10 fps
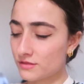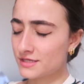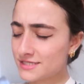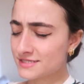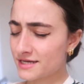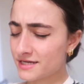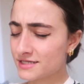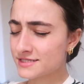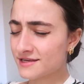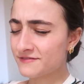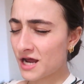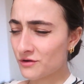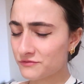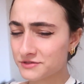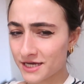this date 7
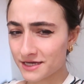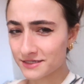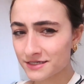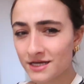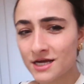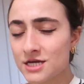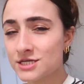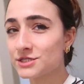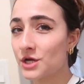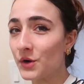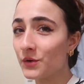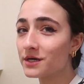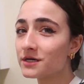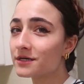out of 10. So